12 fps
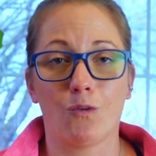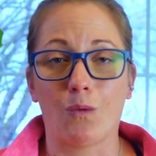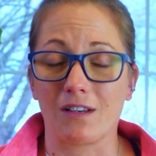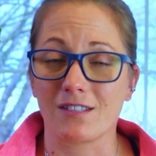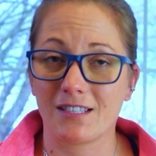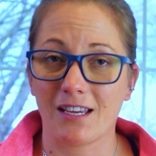
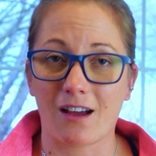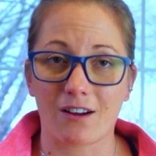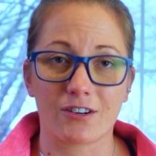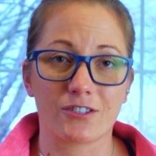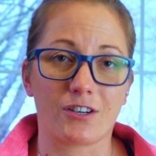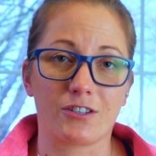While sea
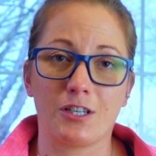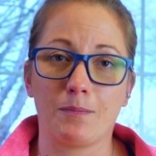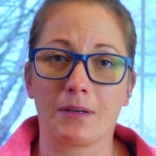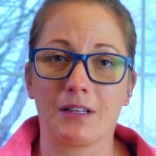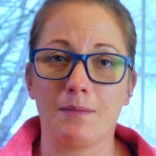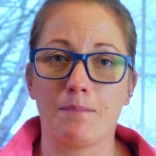otters are
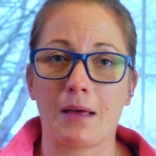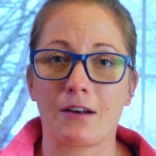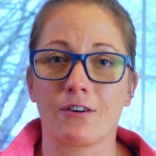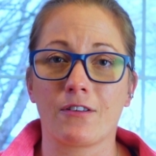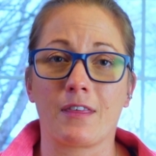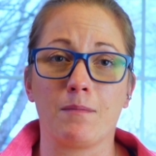typically
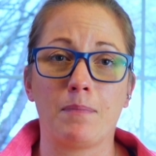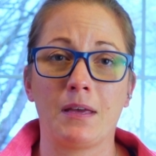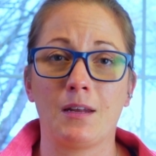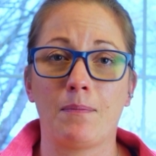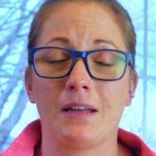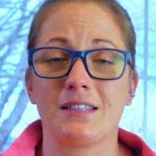better than
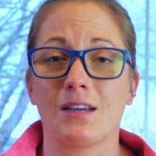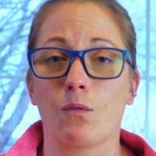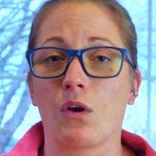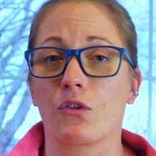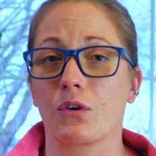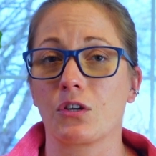pinnipeds at
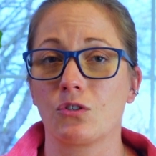weathering